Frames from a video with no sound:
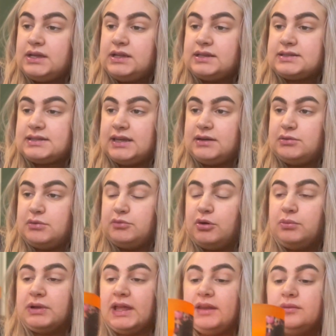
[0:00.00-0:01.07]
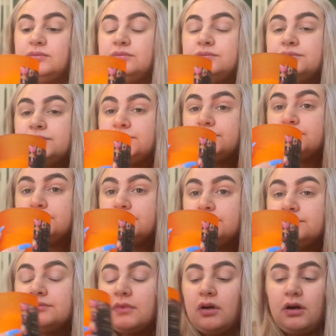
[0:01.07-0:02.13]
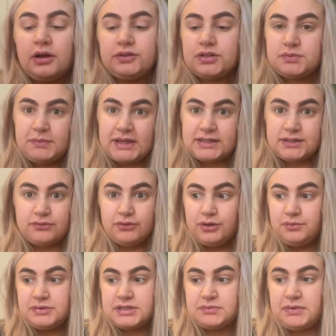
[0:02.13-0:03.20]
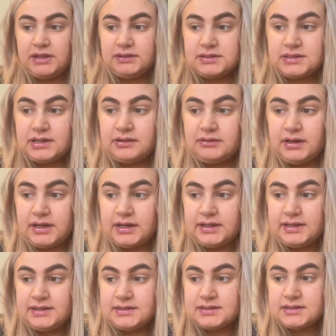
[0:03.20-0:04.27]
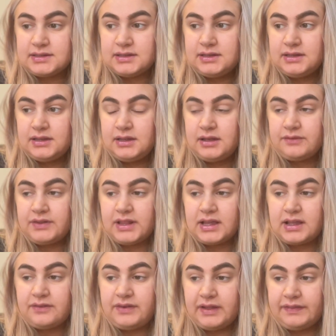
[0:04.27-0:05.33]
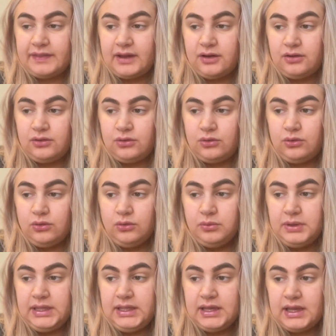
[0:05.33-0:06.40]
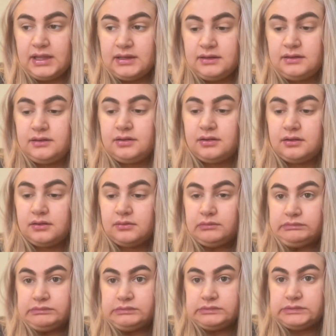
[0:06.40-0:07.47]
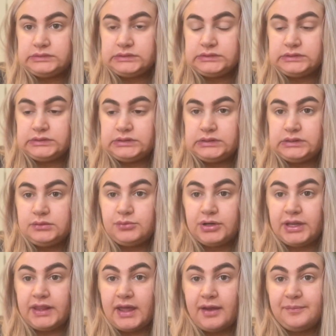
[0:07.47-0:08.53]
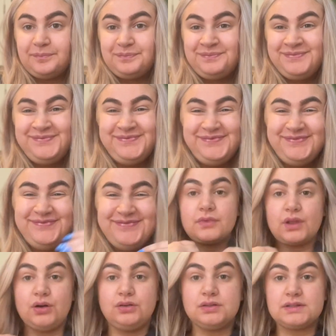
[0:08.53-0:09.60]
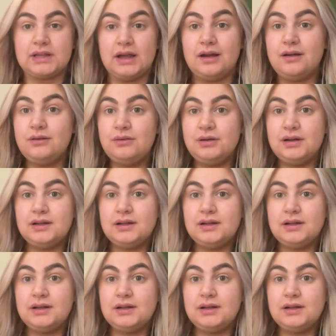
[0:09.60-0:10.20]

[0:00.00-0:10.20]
cinnamon pumpkin. Oh, it just makes the room smell so nice. I feel like I've had that on all weekend. Put it there. Also,